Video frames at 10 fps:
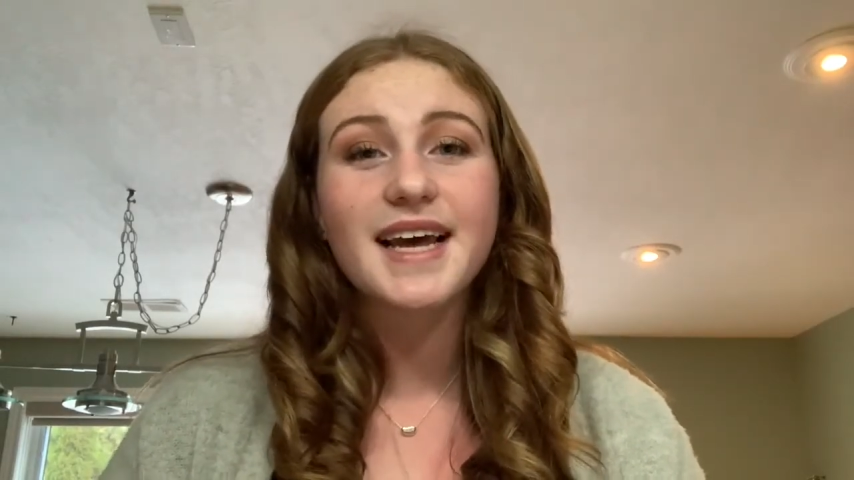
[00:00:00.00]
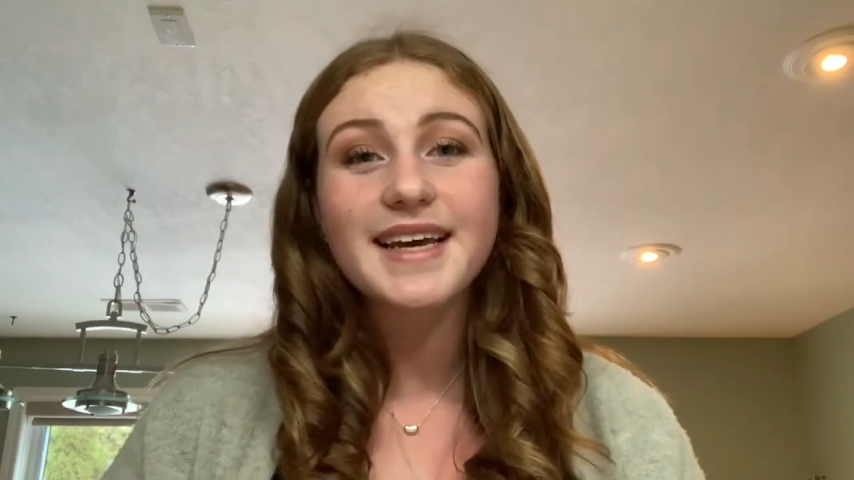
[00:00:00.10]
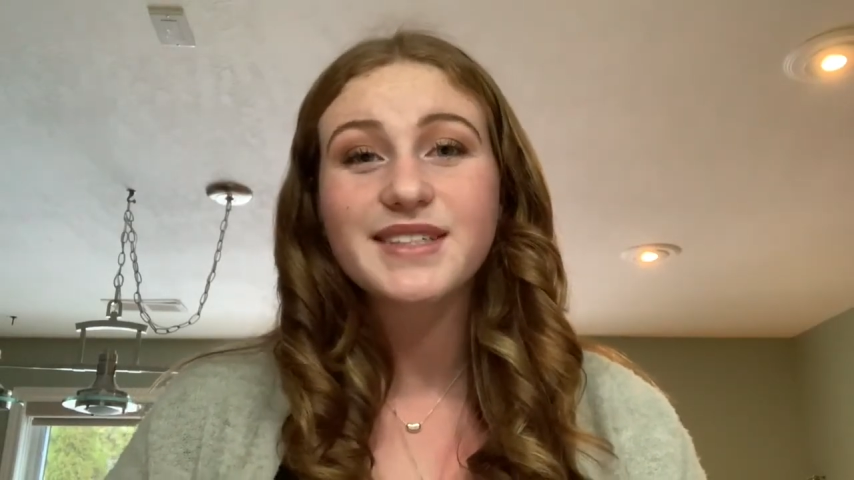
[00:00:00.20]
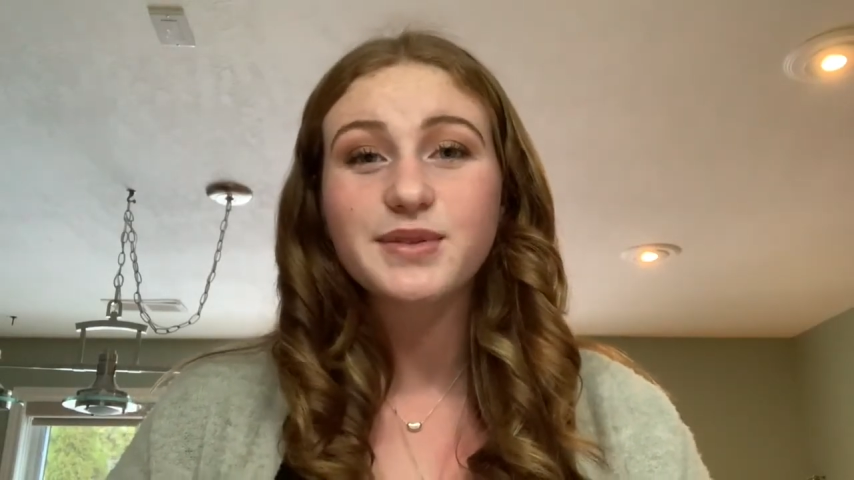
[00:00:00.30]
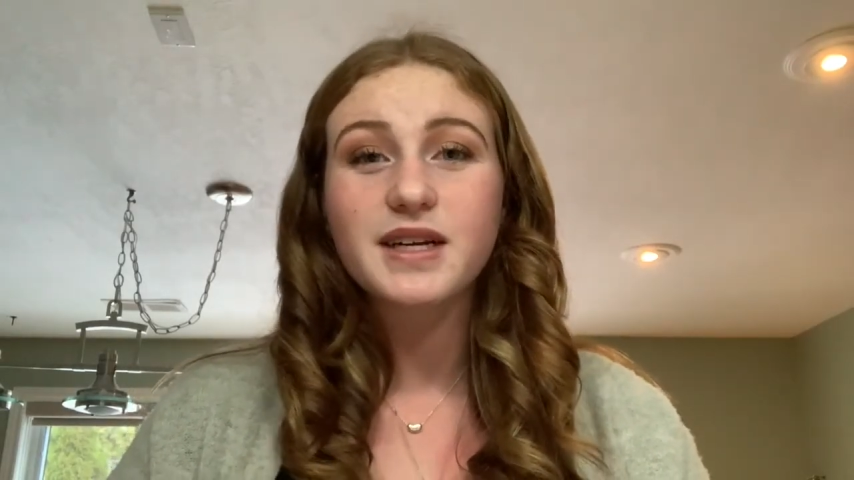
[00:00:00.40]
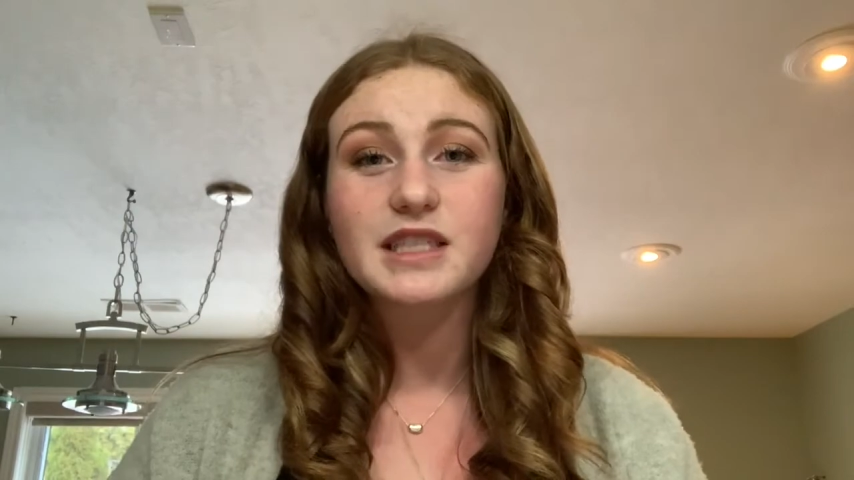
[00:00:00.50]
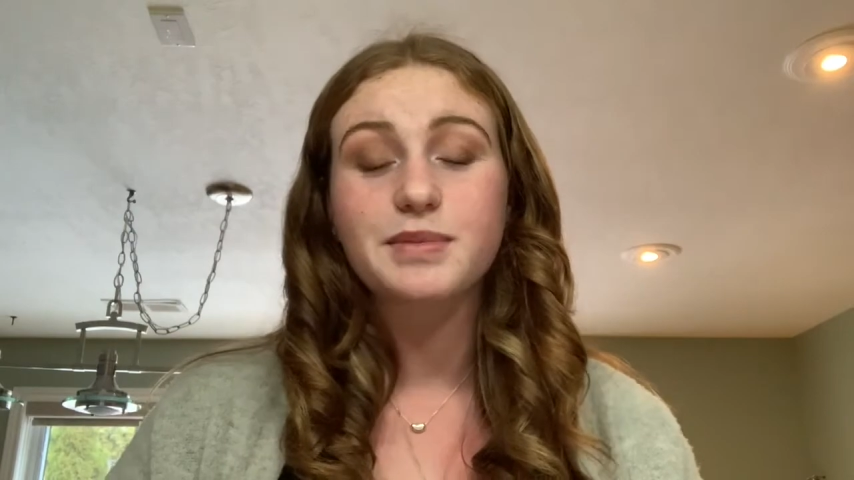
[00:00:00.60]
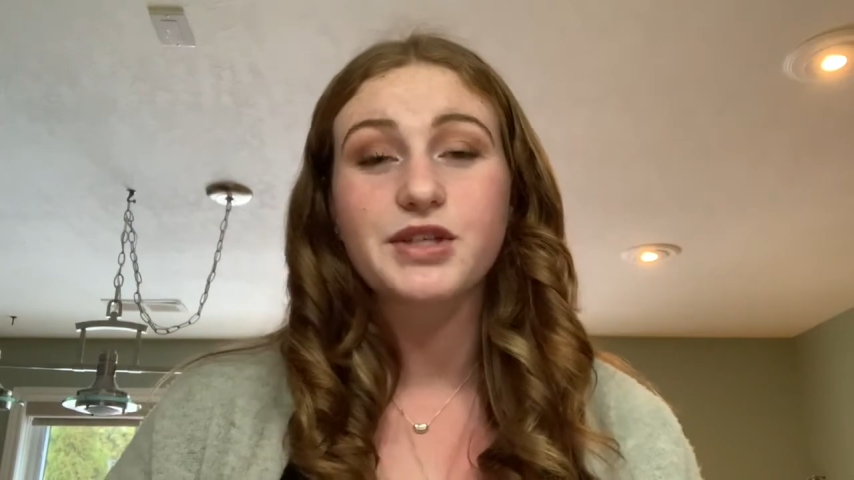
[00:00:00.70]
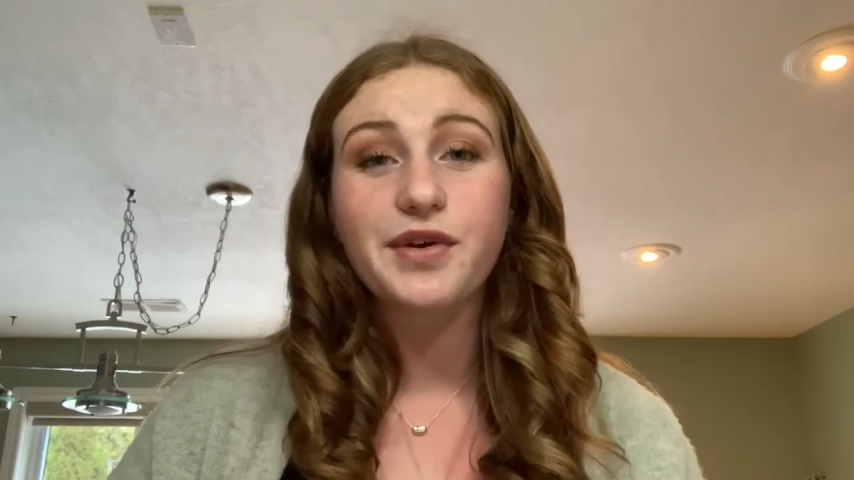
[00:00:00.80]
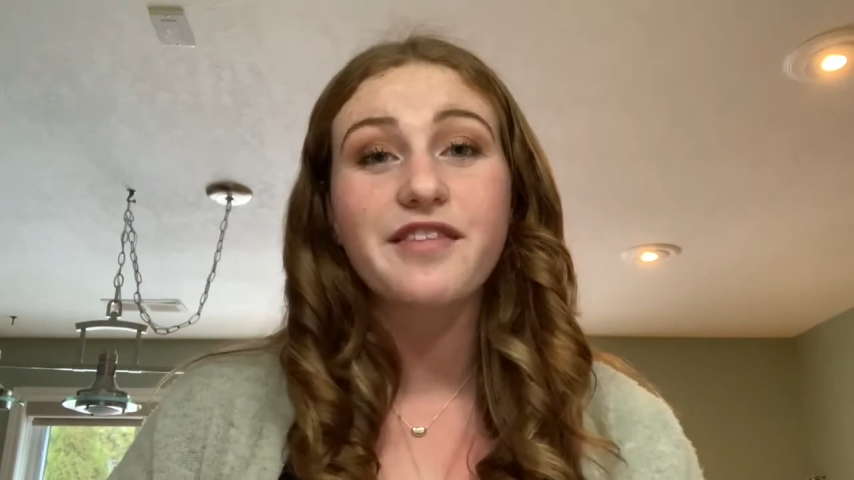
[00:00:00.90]
Eastwood has been
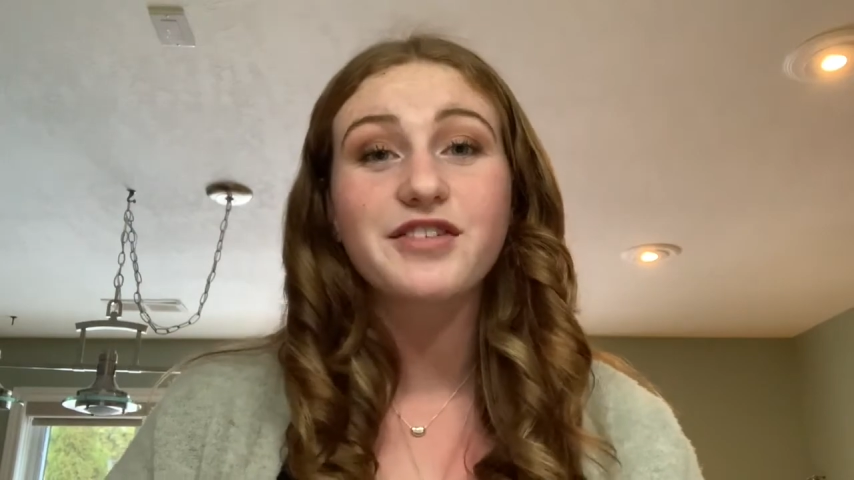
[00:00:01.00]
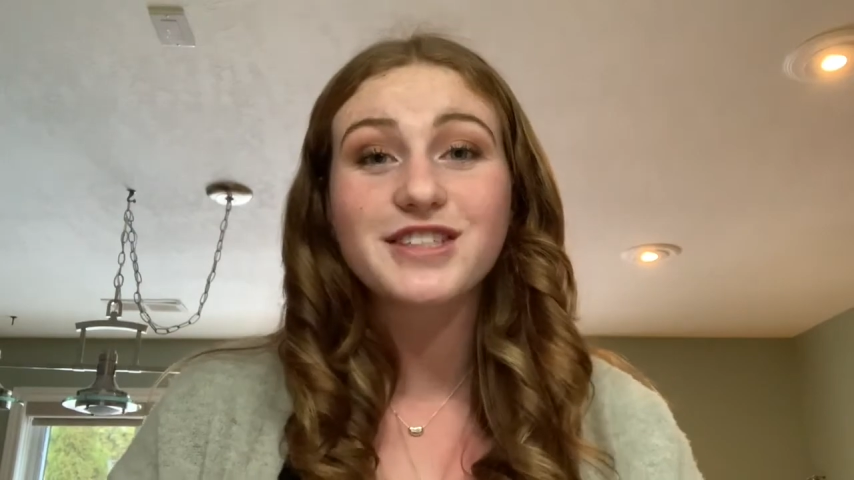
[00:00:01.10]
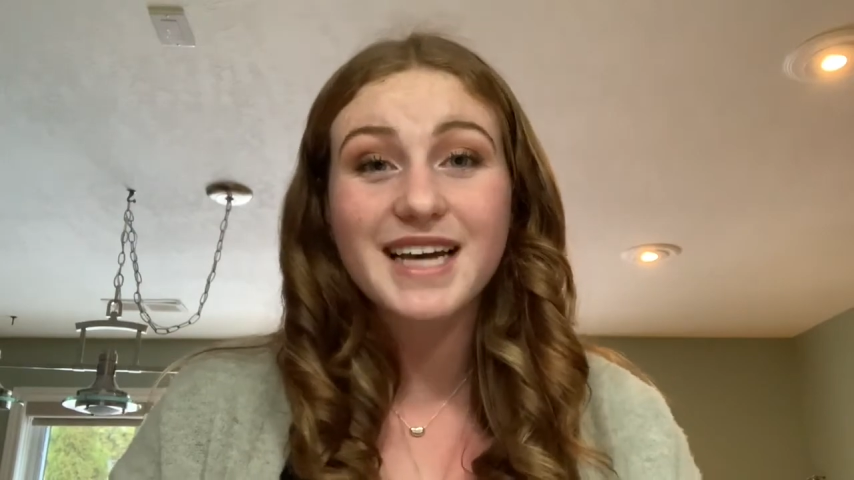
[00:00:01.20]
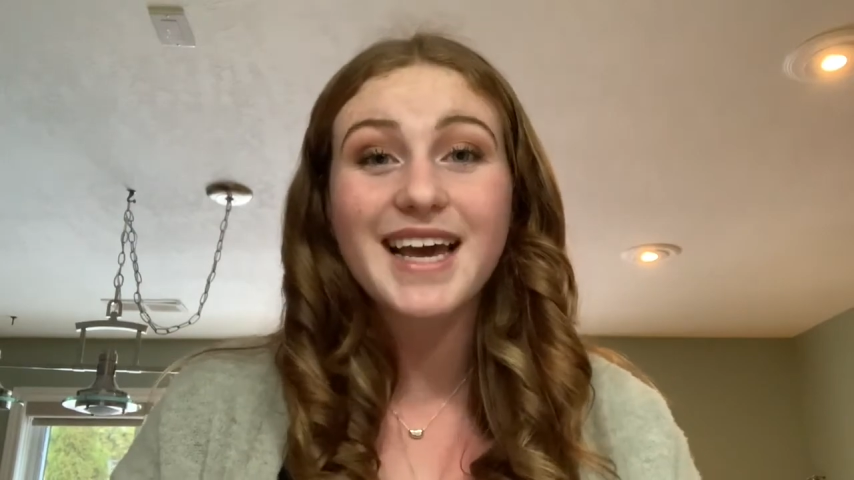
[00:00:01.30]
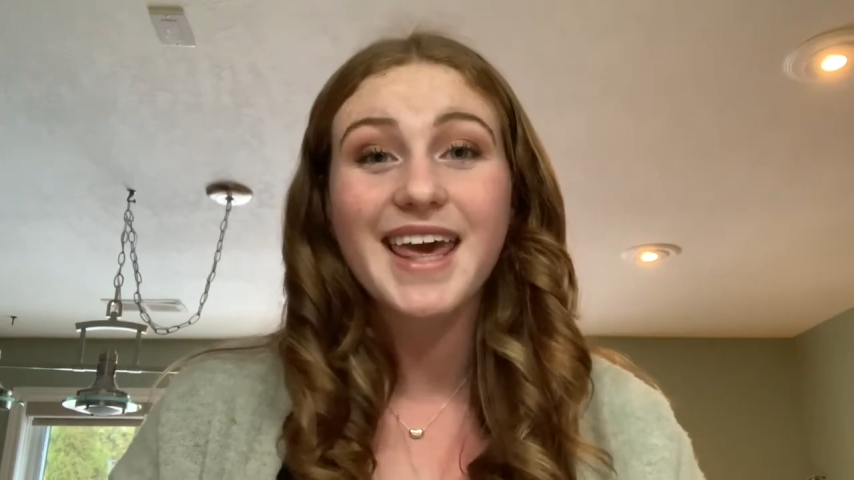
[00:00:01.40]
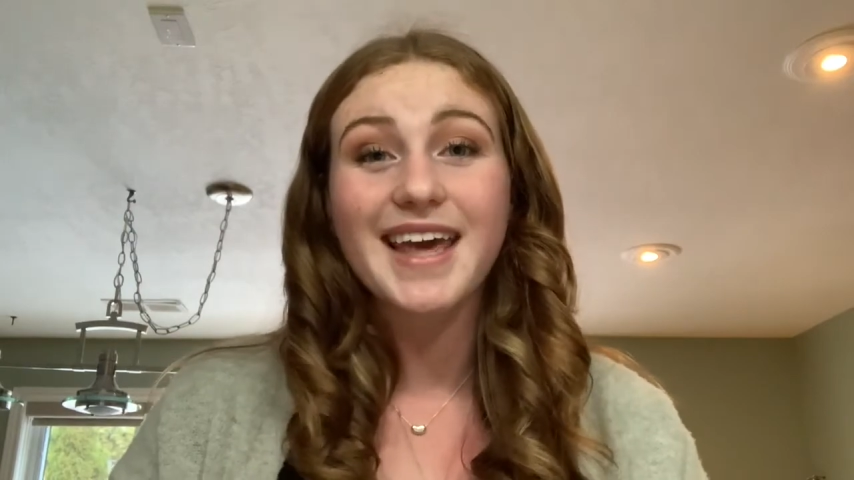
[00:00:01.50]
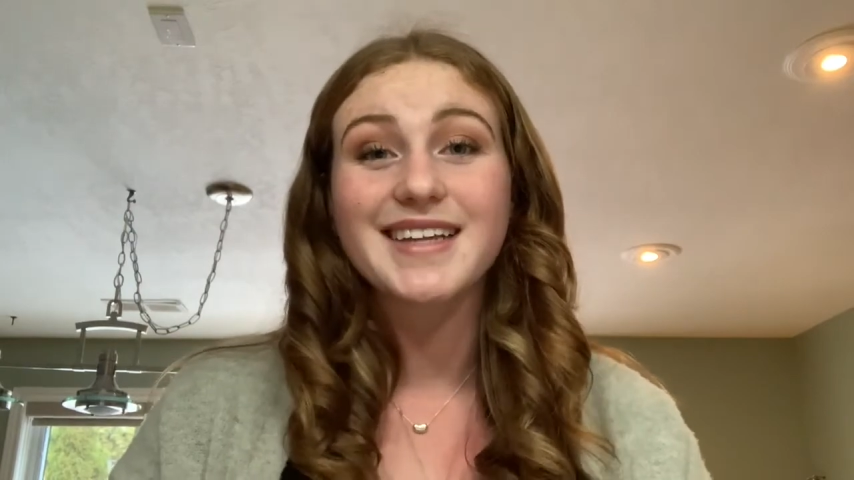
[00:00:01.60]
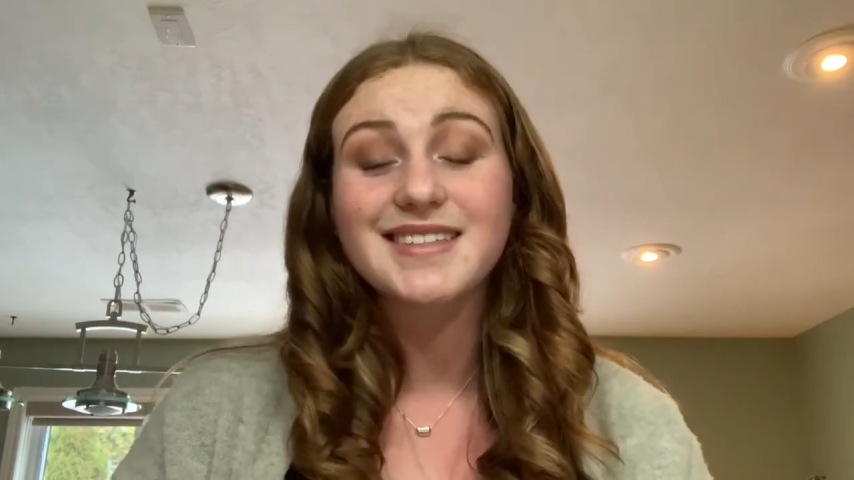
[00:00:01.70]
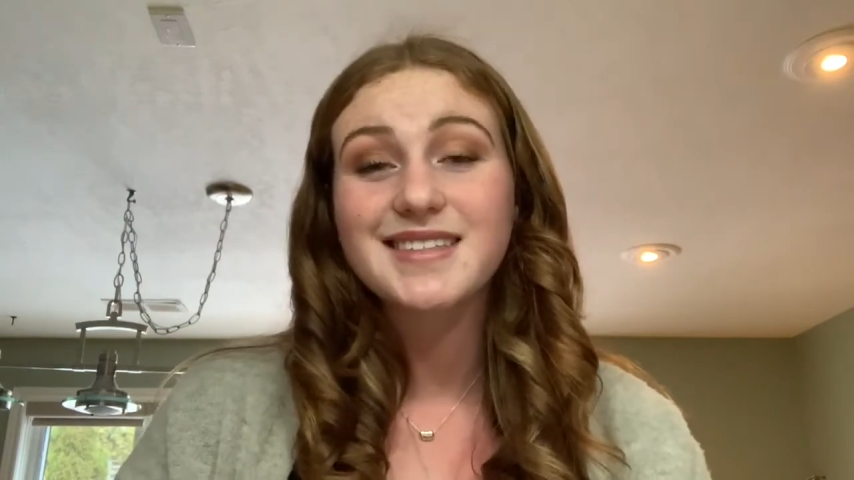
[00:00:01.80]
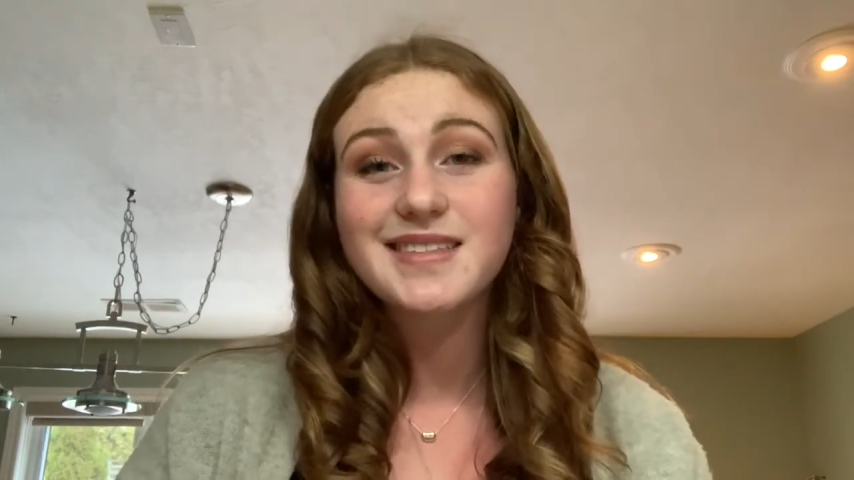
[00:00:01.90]
doing for
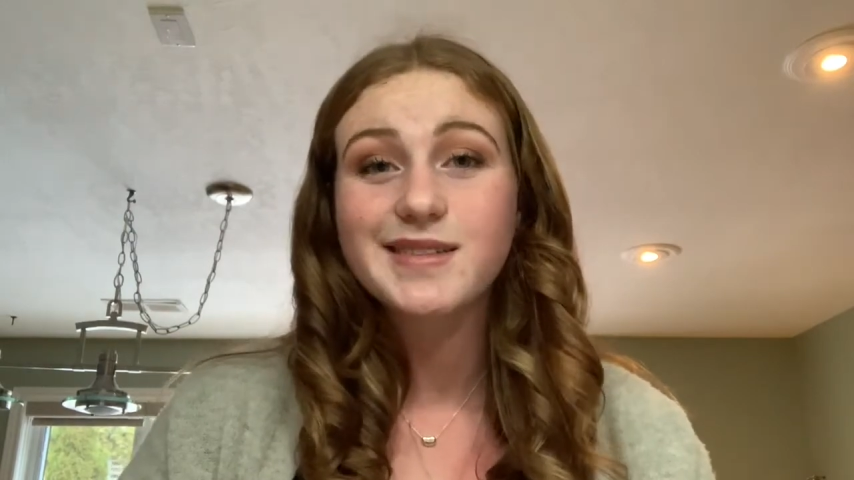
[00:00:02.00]
decades.